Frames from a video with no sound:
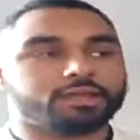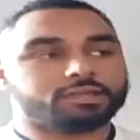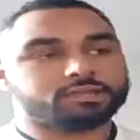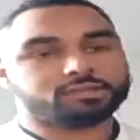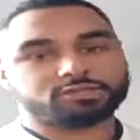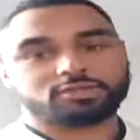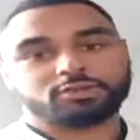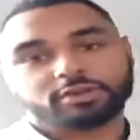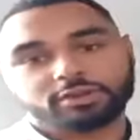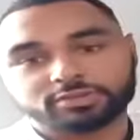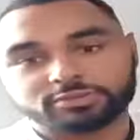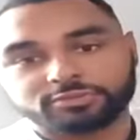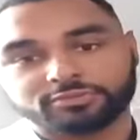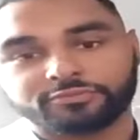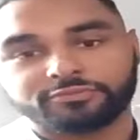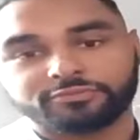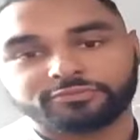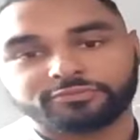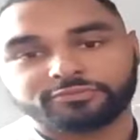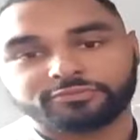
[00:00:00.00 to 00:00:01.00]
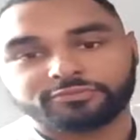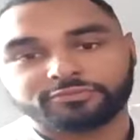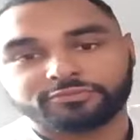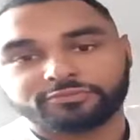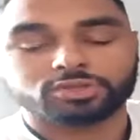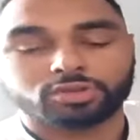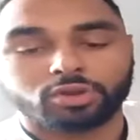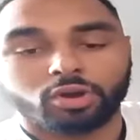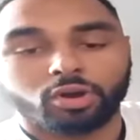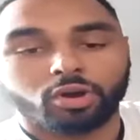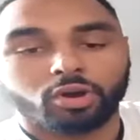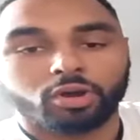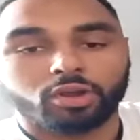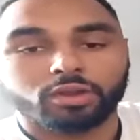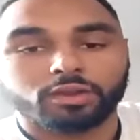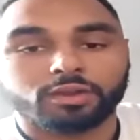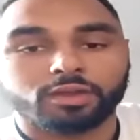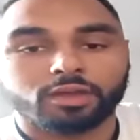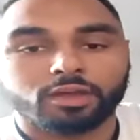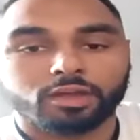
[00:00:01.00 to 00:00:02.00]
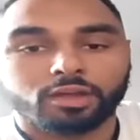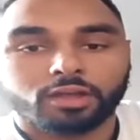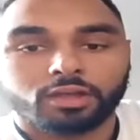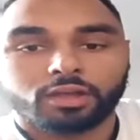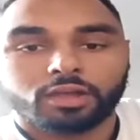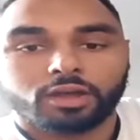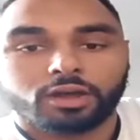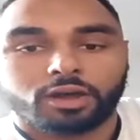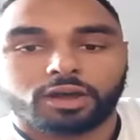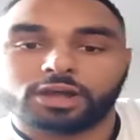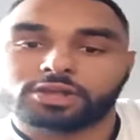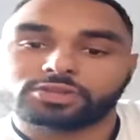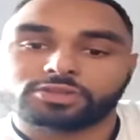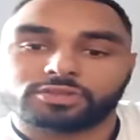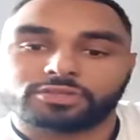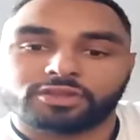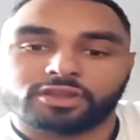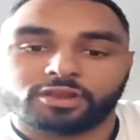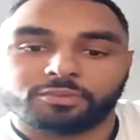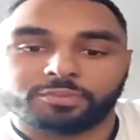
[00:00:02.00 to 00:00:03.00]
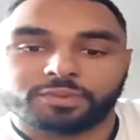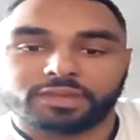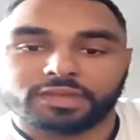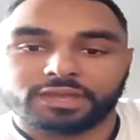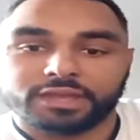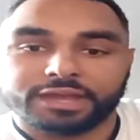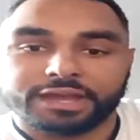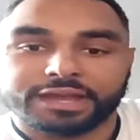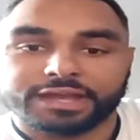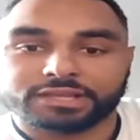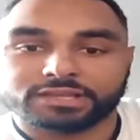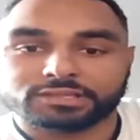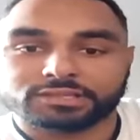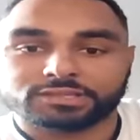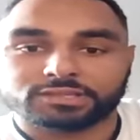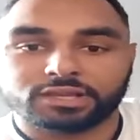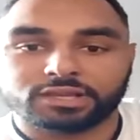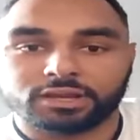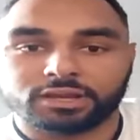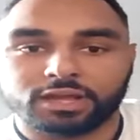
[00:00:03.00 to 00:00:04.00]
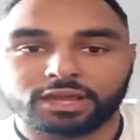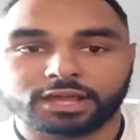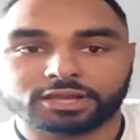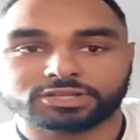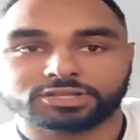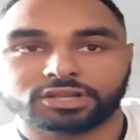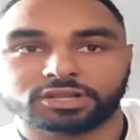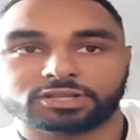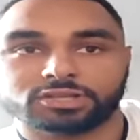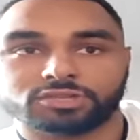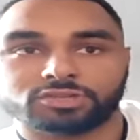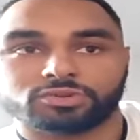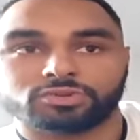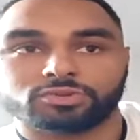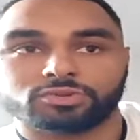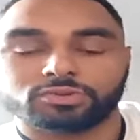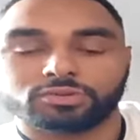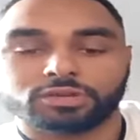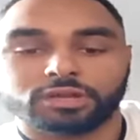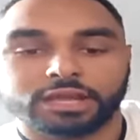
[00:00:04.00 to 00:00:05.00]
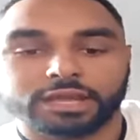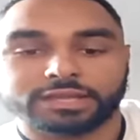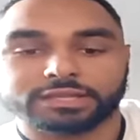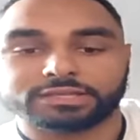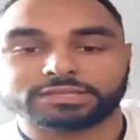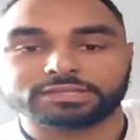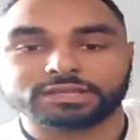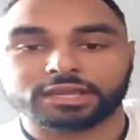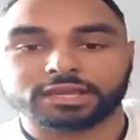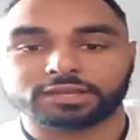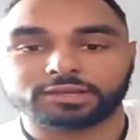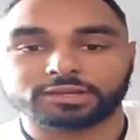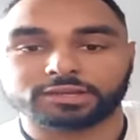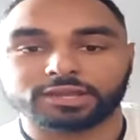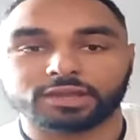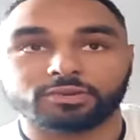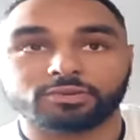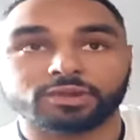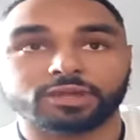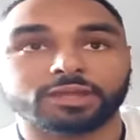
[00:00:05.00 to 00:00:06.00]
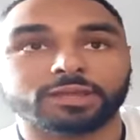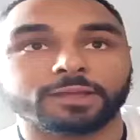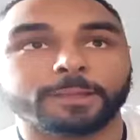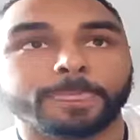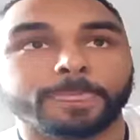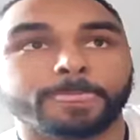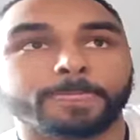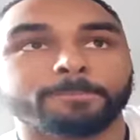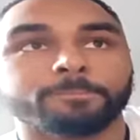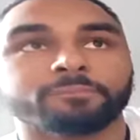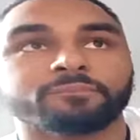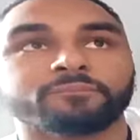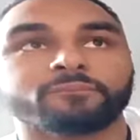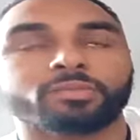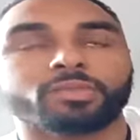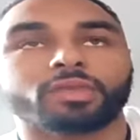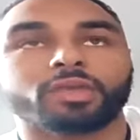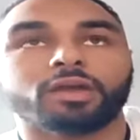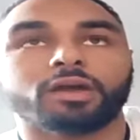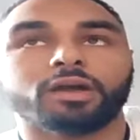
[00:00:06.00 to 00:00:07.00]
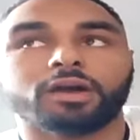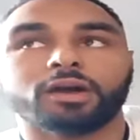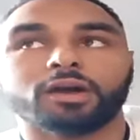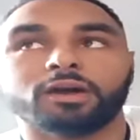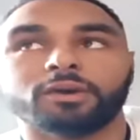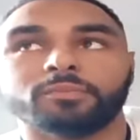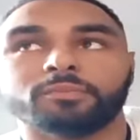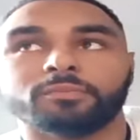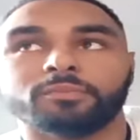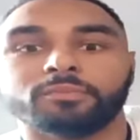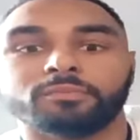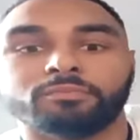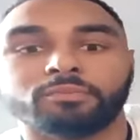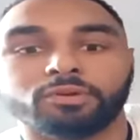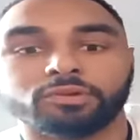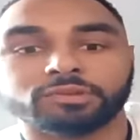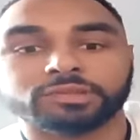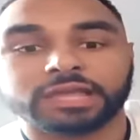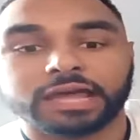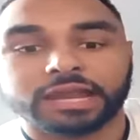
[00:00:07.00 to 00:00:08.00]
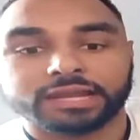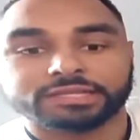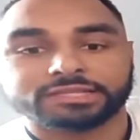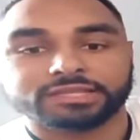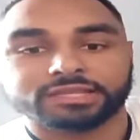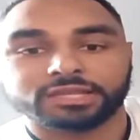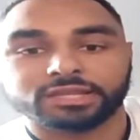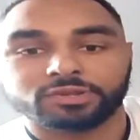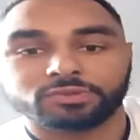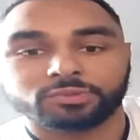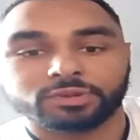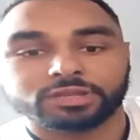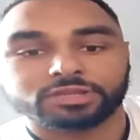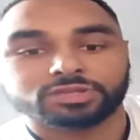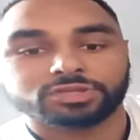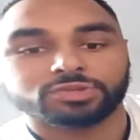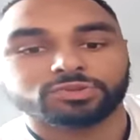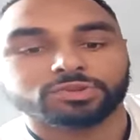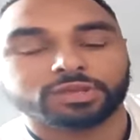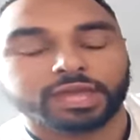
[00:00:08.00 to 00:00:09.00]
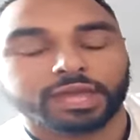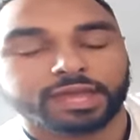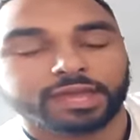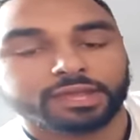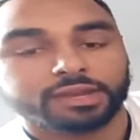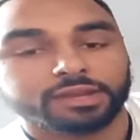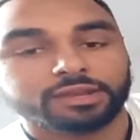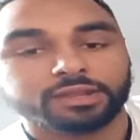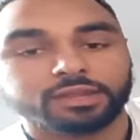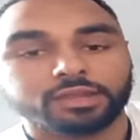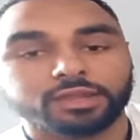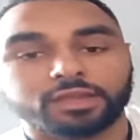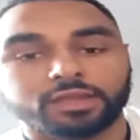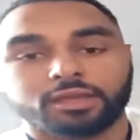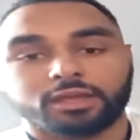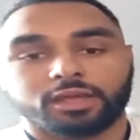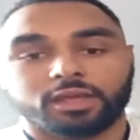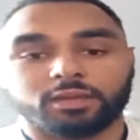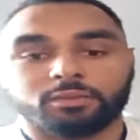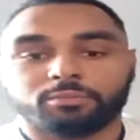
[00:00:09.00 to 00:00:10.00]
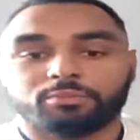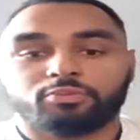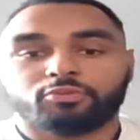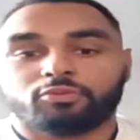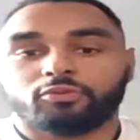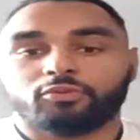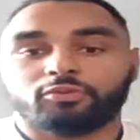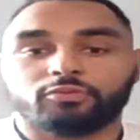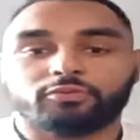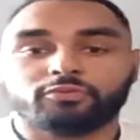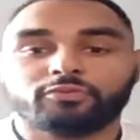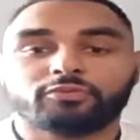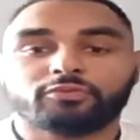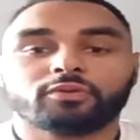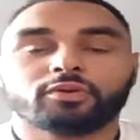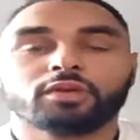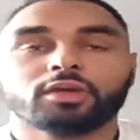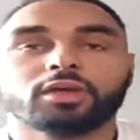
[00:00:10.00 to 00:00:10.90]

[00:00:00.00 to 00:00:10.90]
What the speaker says: it's going to focus on hydrotherapy as an adjunct or a secondary modality in which you can improve